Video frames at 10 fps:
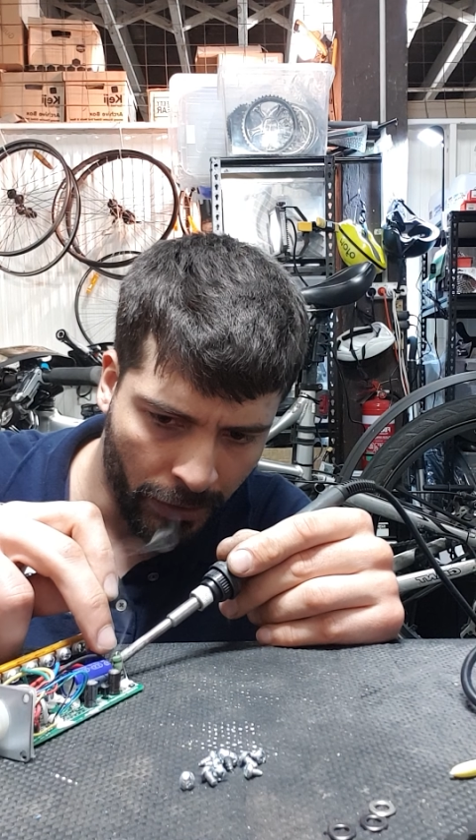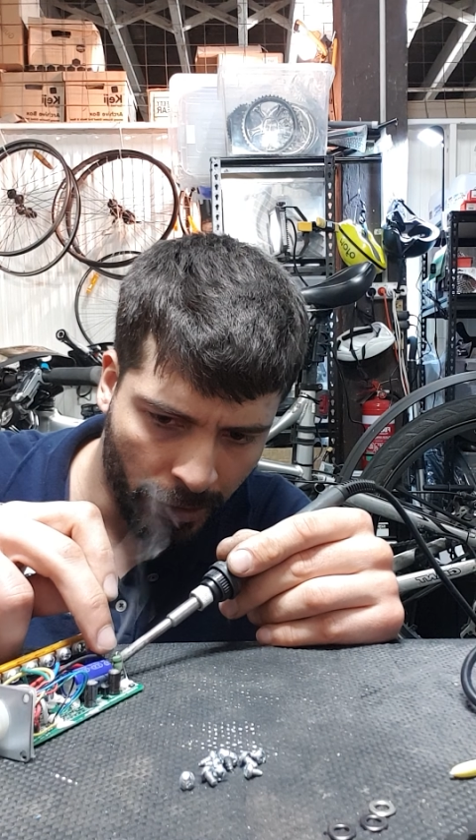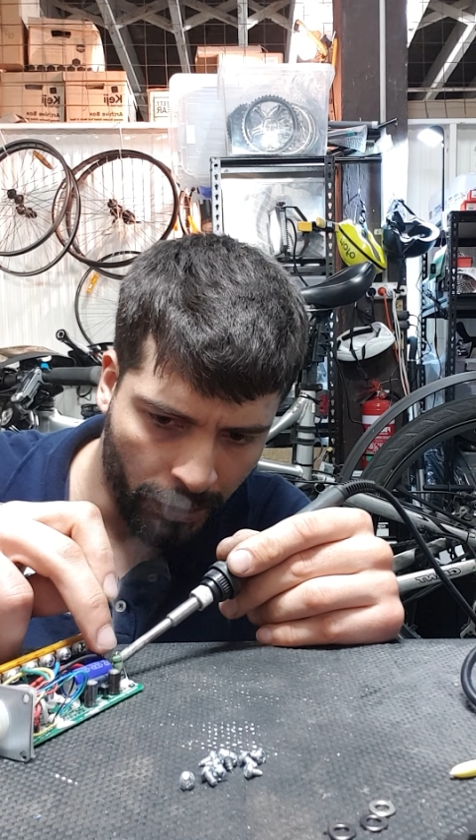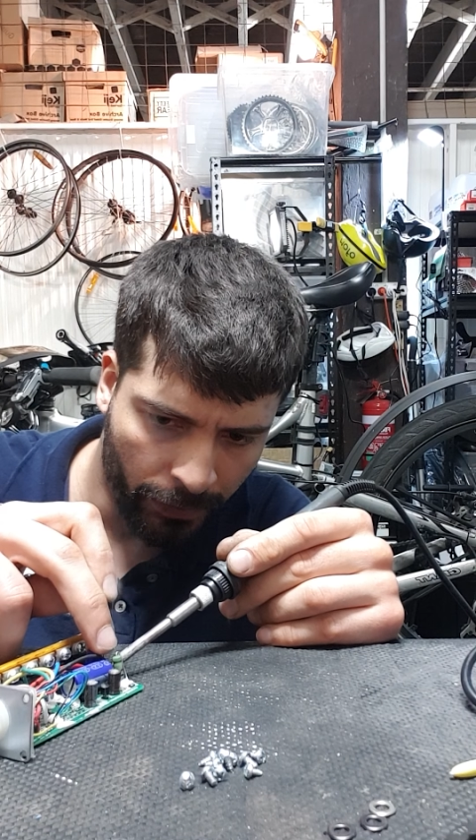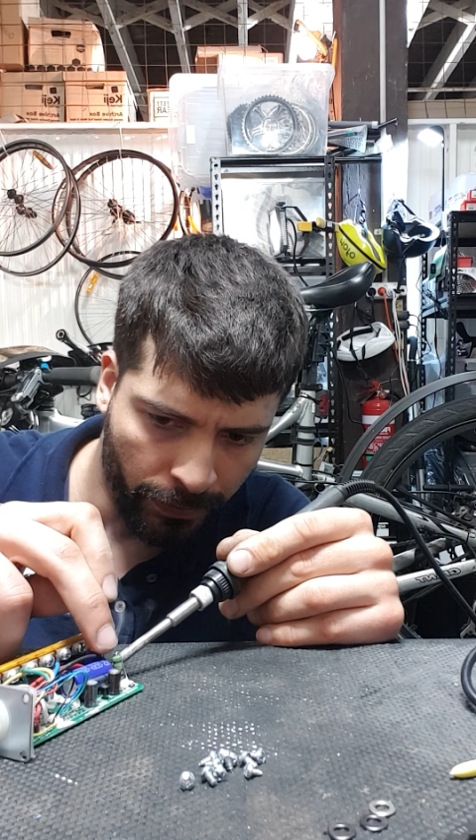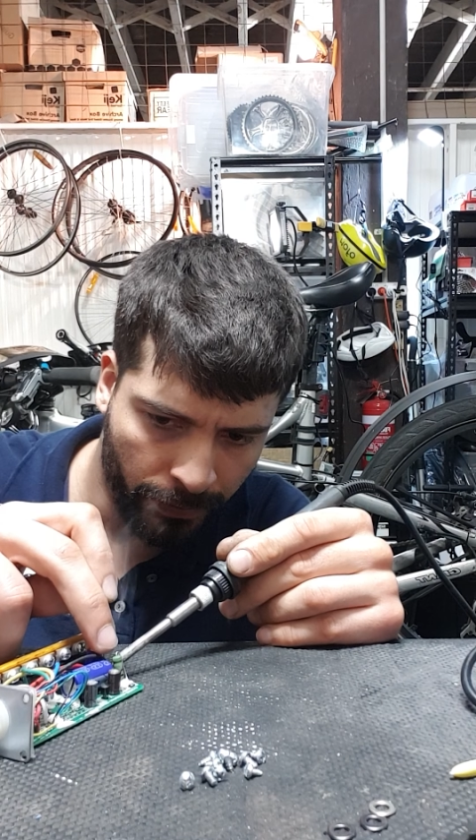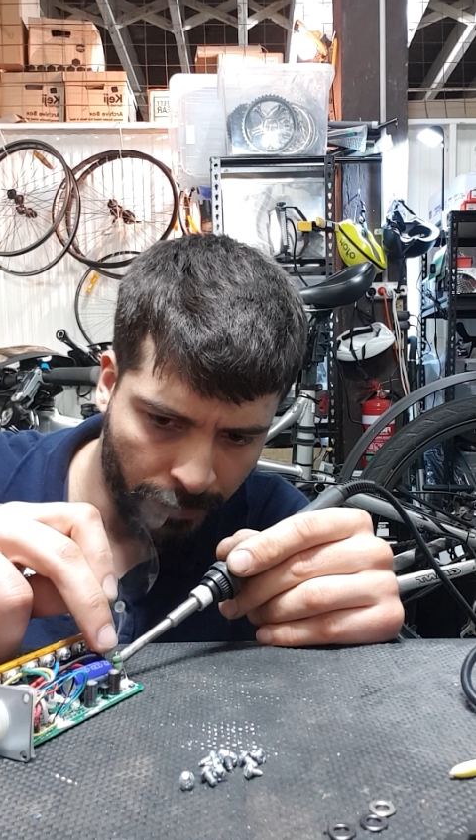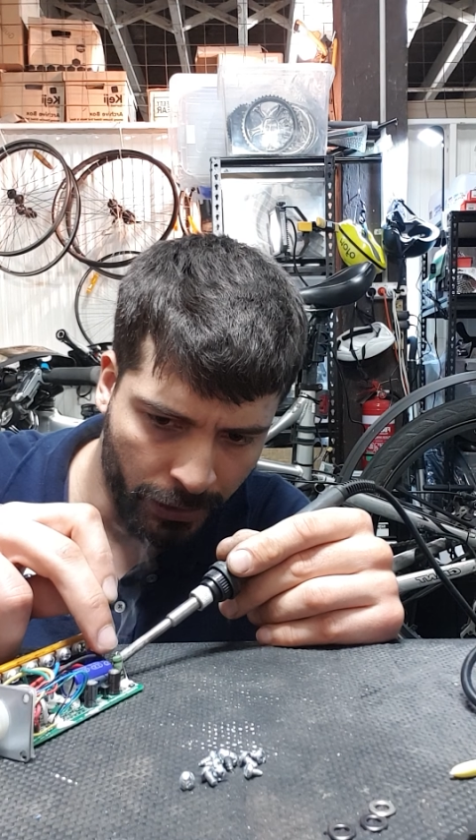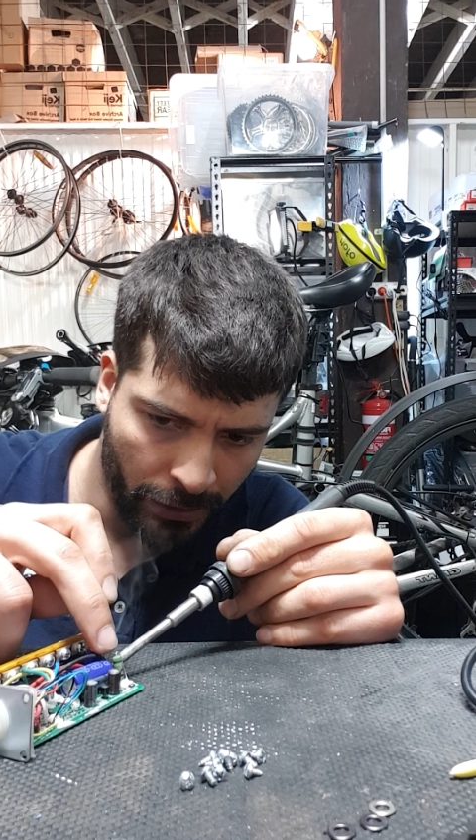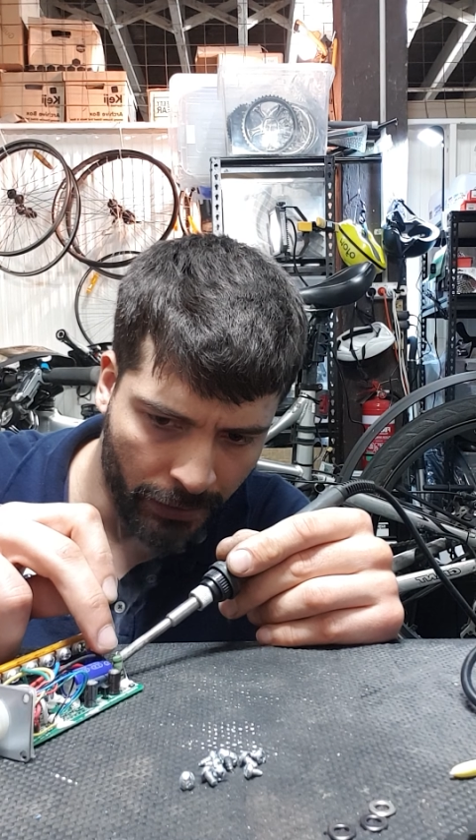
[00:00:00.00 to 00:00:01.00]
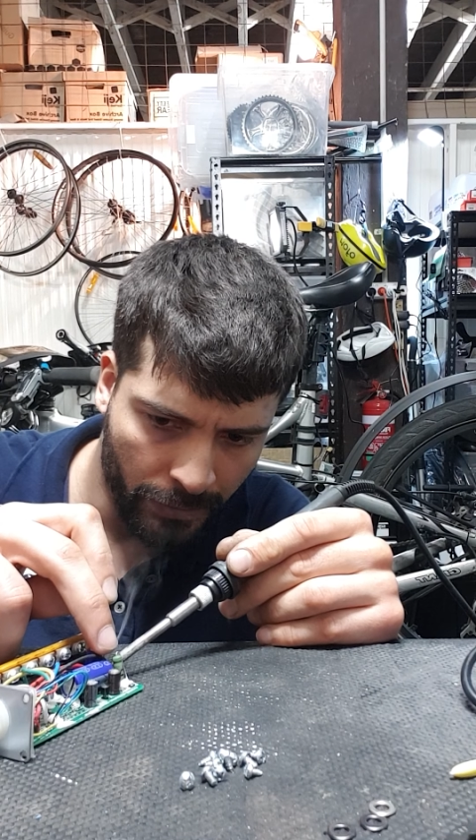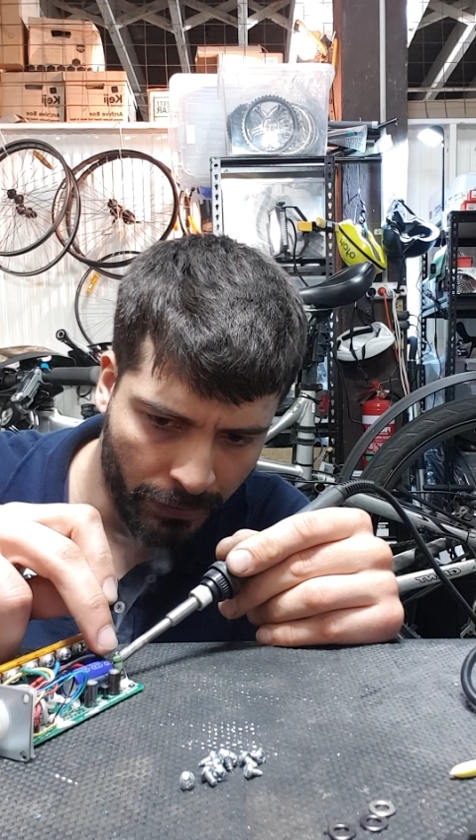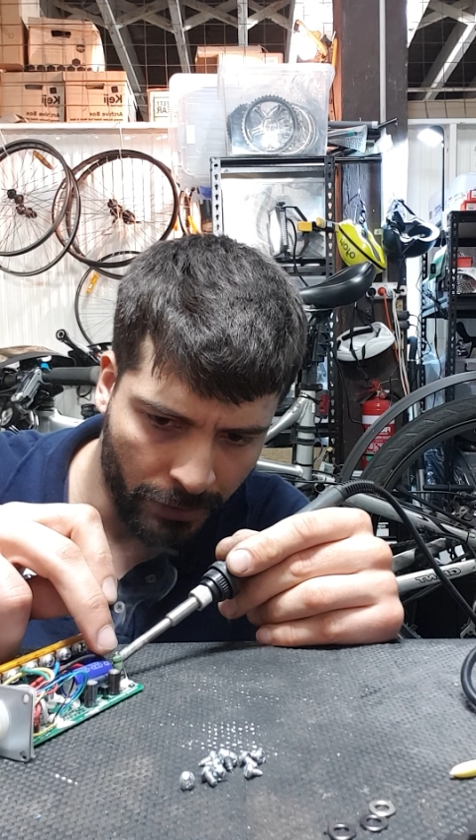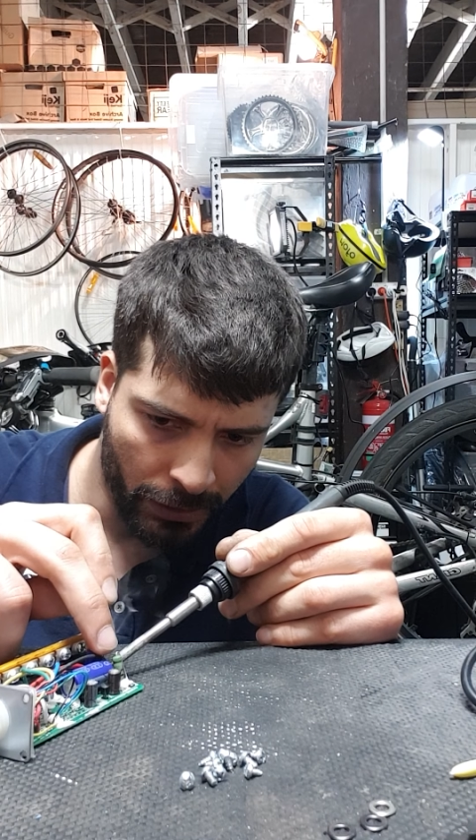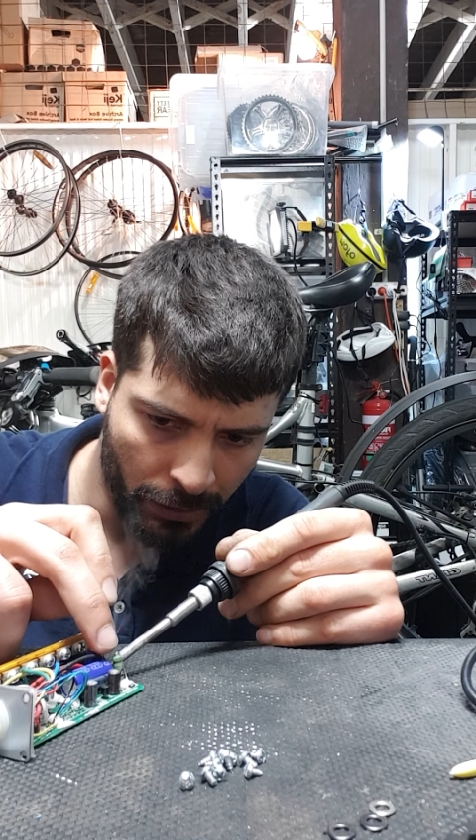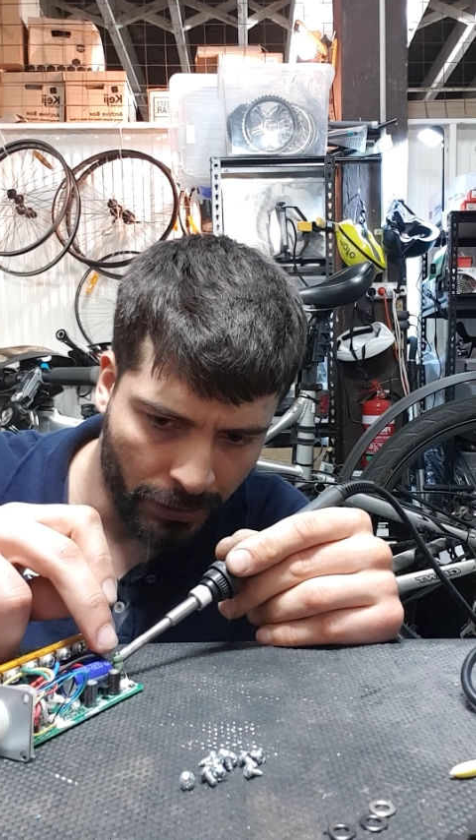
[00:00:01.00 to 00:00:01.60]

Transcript: help me. We are